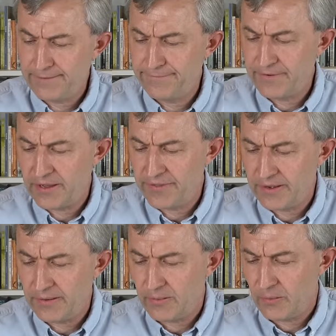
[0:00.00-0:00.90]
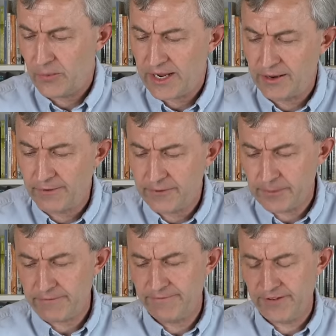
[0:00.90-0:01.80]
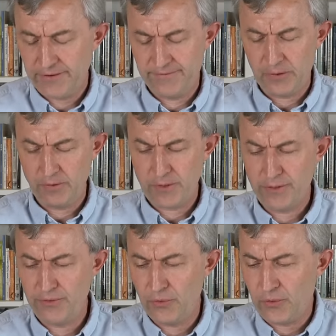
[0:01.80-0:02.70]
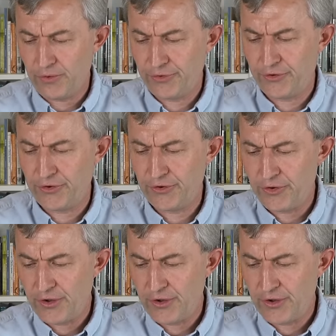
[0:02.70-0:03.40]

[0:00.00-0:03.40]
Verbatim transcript: Father, we can often be fearful at the thought